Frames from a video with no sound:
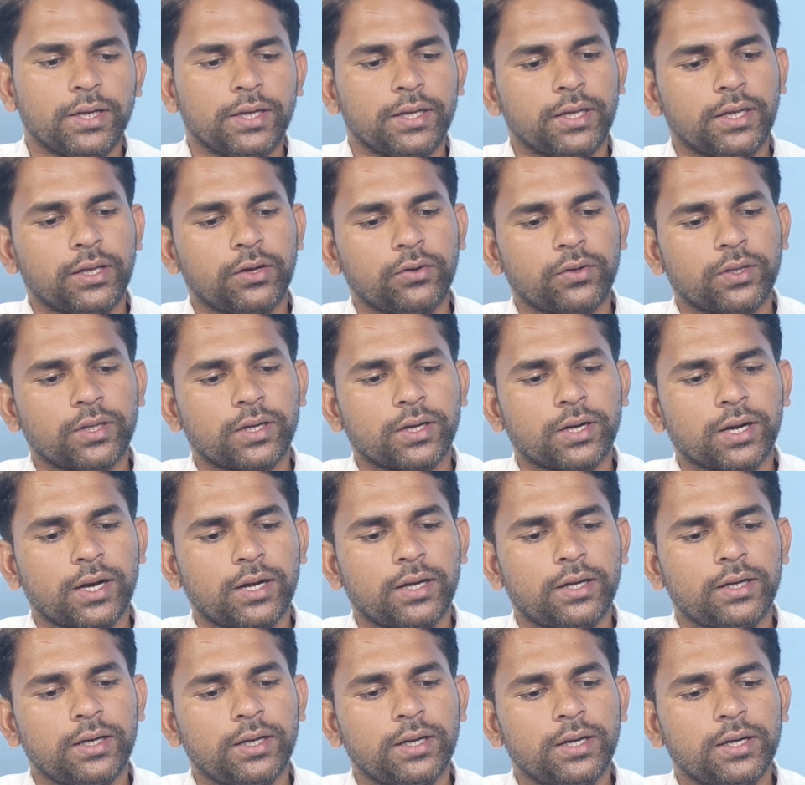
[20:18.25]
Here you can
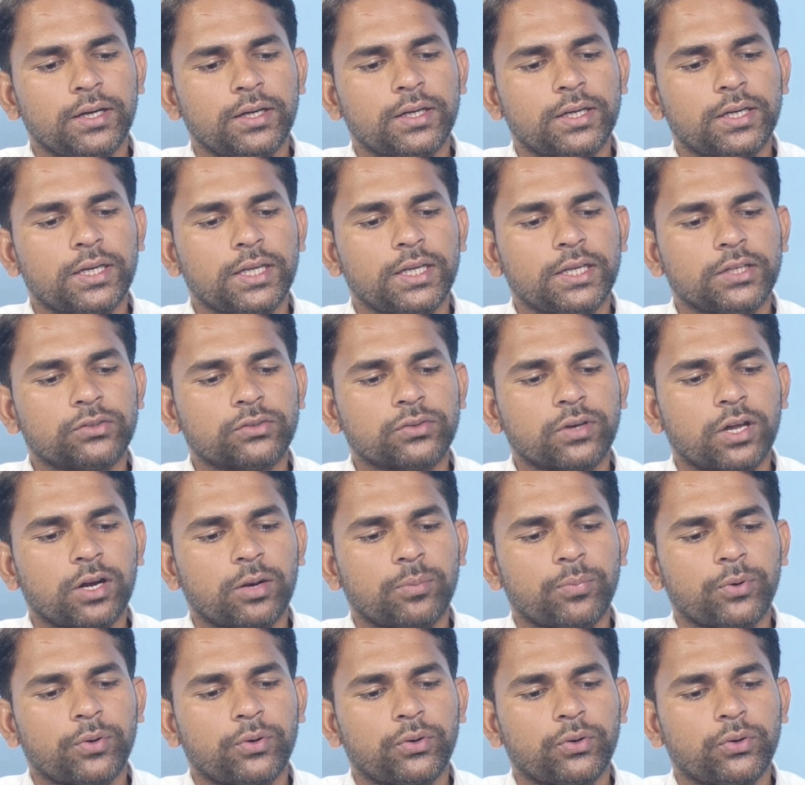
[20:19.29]
write t square
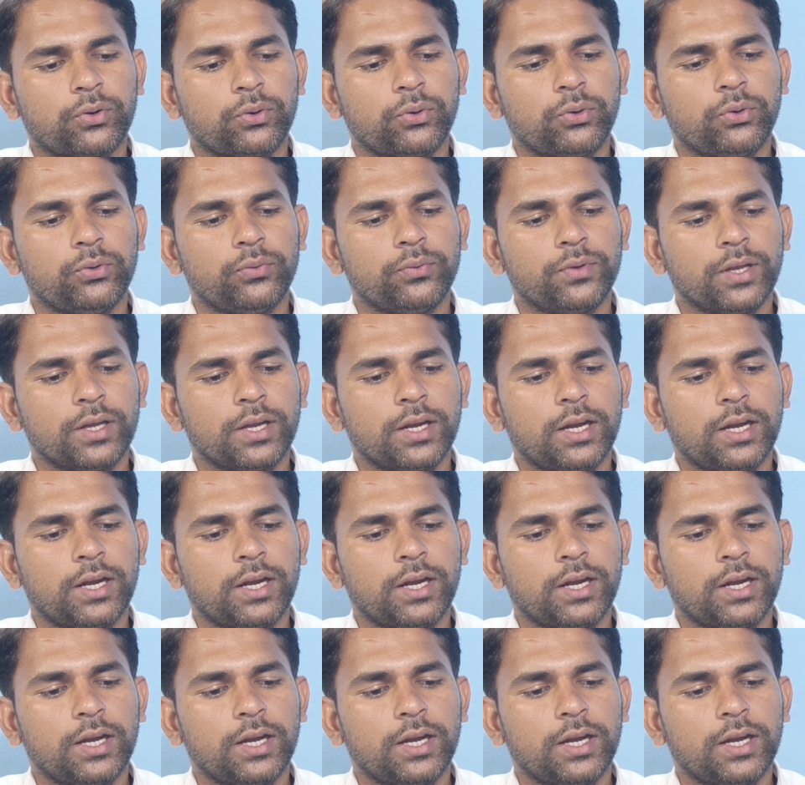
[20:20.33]
upon 2